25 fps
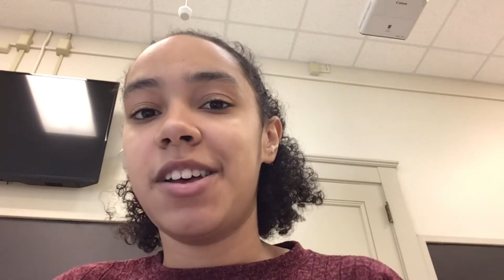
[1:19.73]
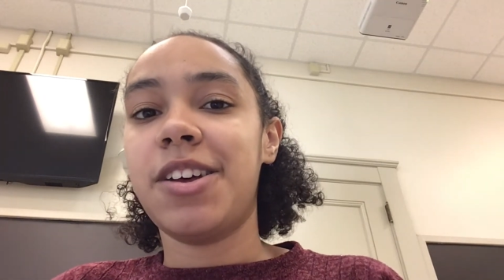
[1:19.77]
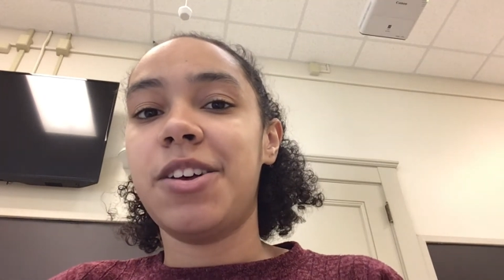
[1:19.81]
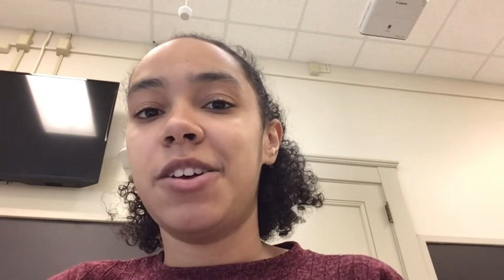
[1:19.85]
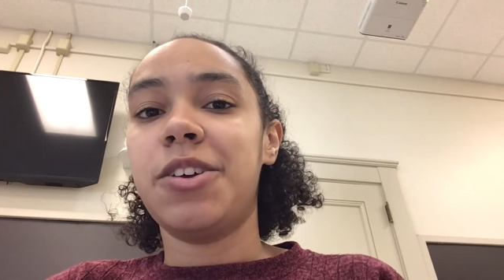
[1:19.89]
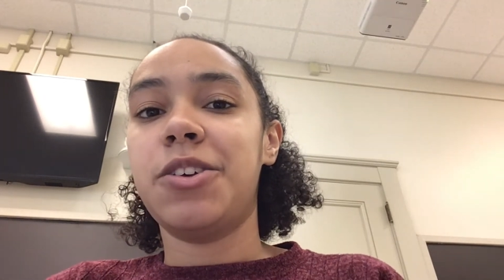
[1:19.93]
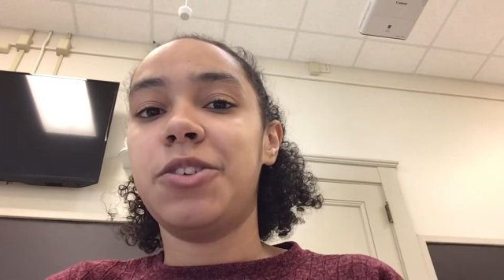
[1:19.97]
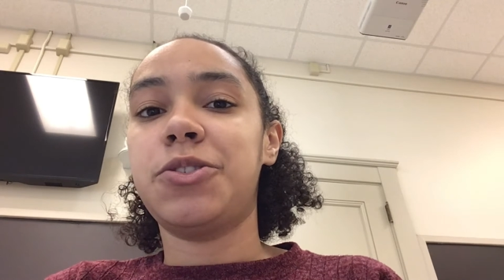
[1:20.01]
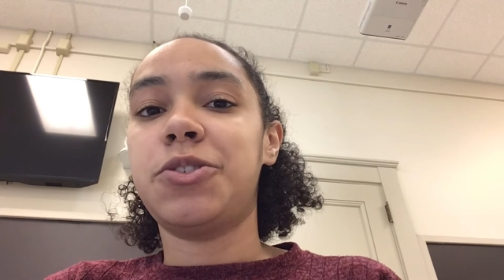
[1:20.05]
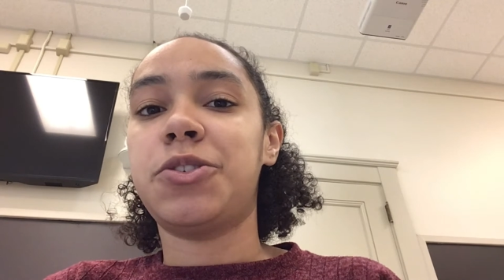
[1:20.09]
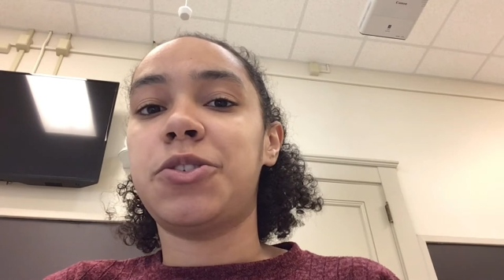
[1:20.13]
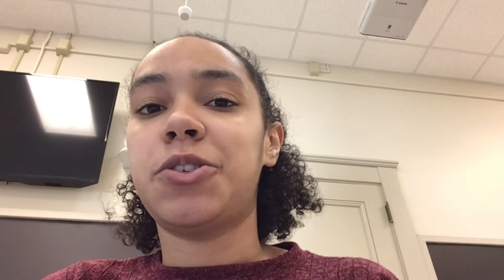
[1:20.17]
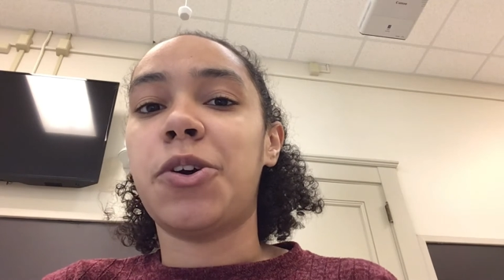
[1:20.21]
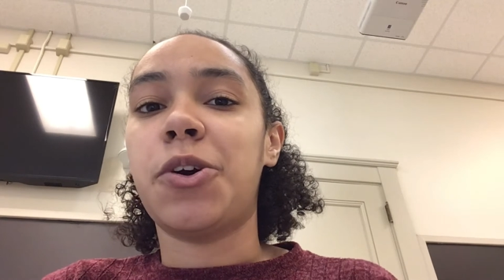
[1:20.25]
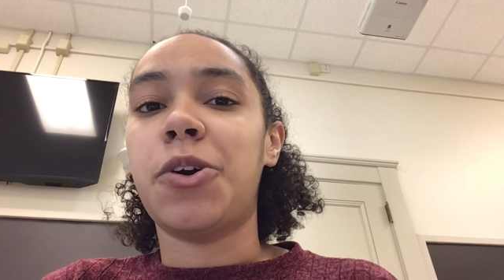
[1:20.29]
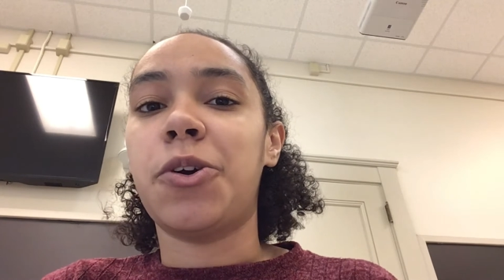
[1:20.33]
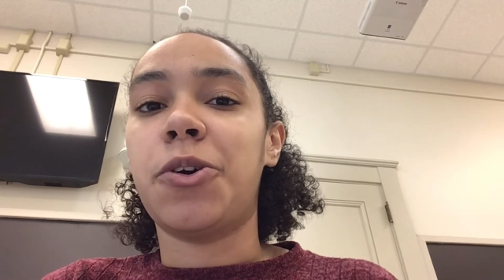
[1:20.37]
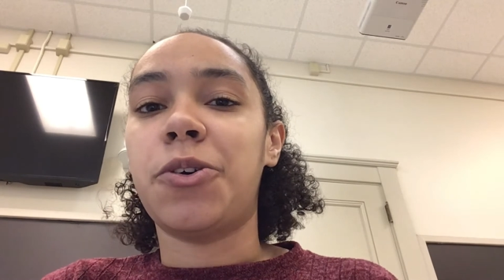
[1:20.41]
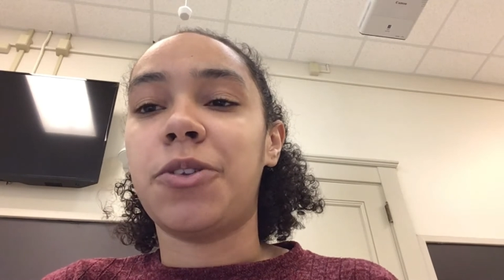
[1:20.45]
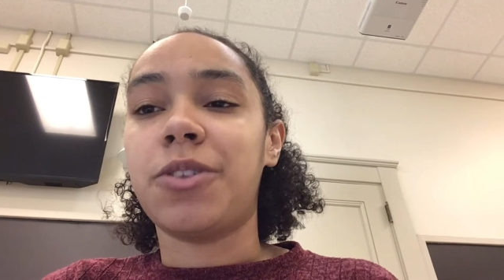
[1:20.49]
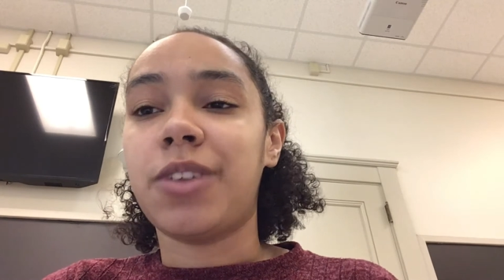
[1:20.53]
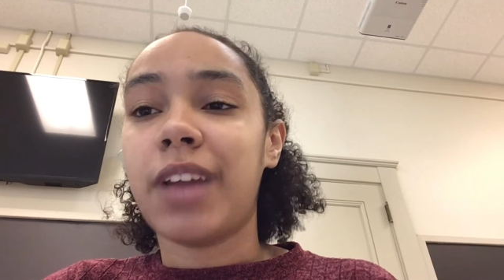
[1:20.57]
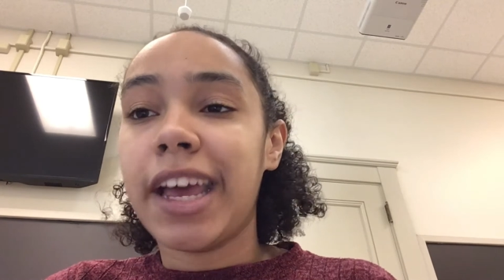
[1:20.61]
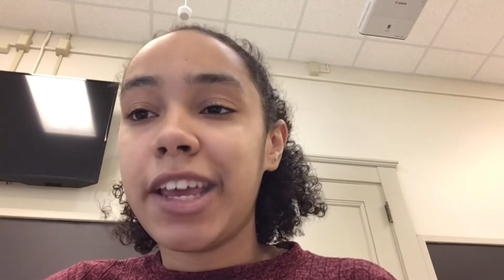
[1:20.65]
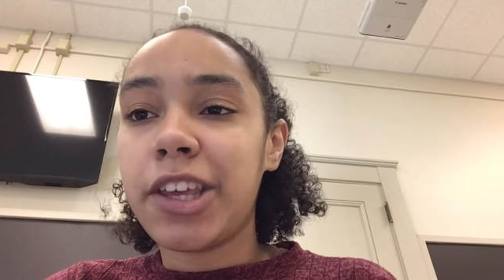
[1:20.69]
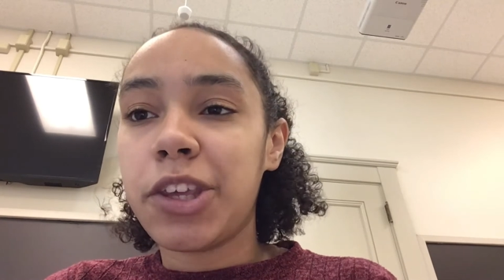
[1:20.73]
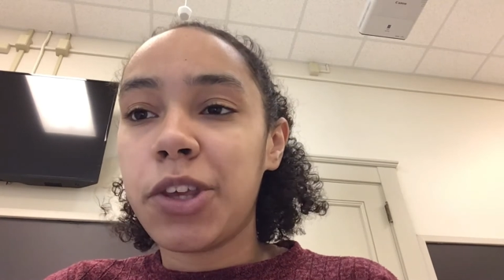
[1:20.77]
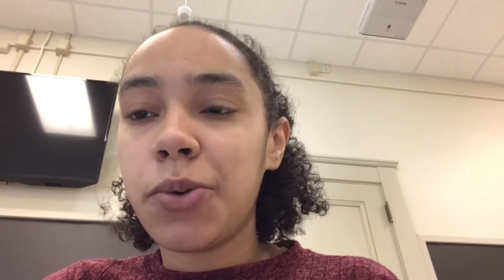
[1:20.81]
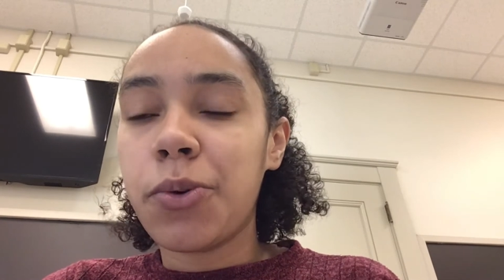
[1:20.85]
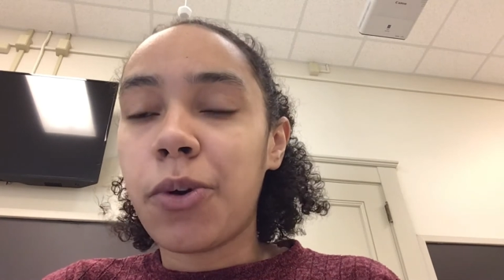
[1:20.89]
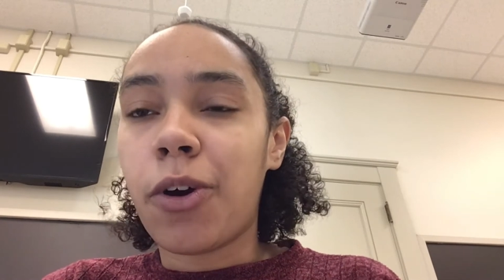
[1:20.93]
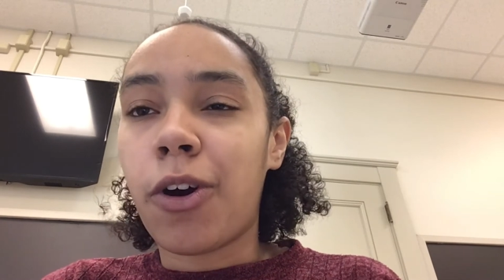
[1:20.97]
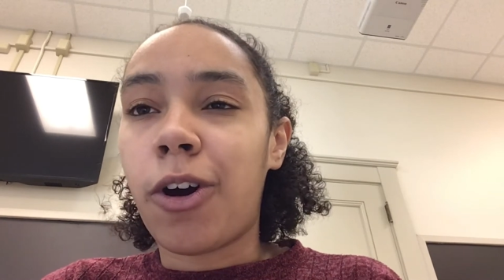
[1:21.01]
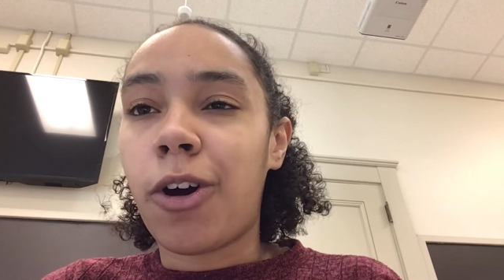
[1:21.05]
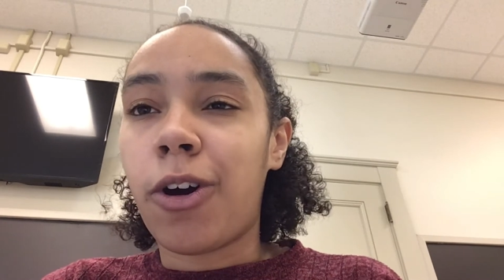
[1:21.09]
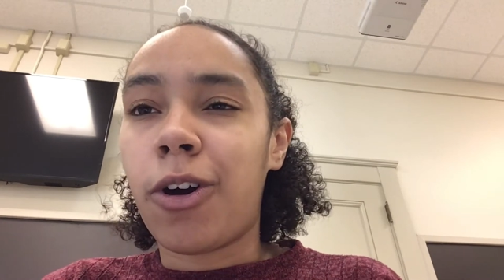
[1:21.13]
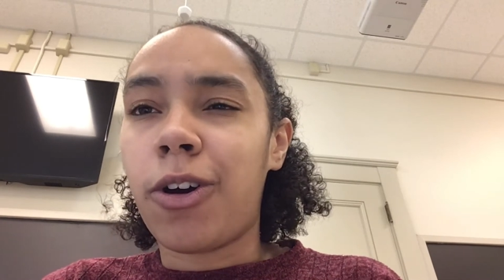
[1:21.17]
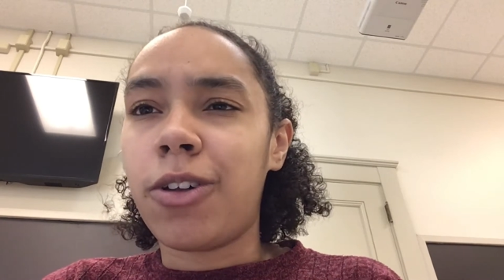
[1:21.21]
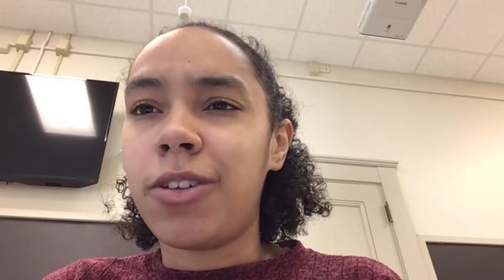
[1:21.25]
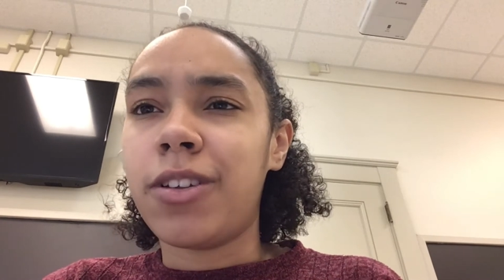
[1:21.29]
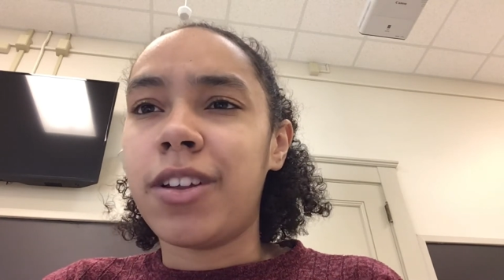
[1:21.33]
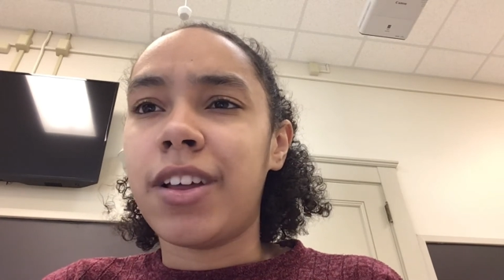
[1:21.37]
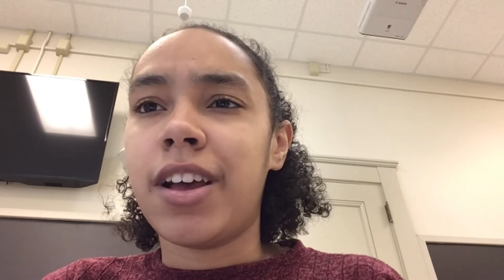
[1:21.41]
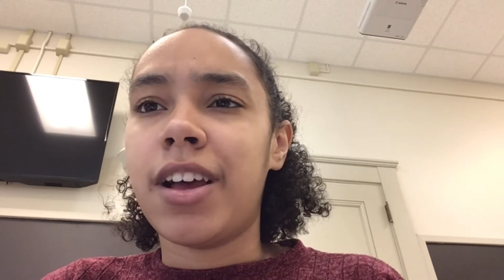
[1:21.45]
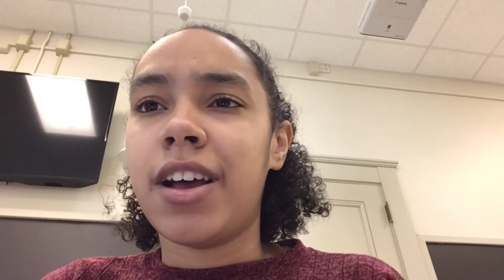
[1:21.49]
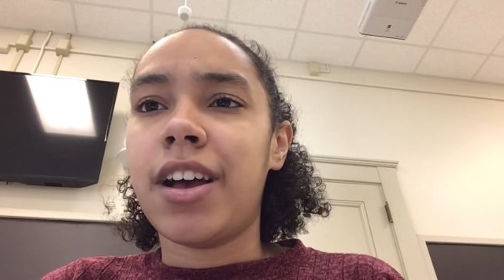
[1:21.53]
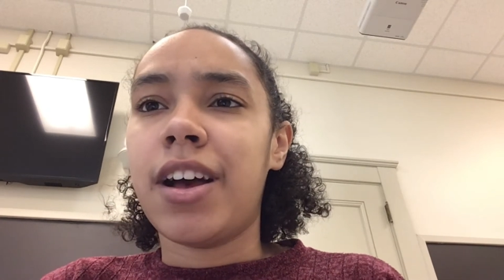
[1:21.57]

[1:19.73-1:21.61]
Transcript: So like you all,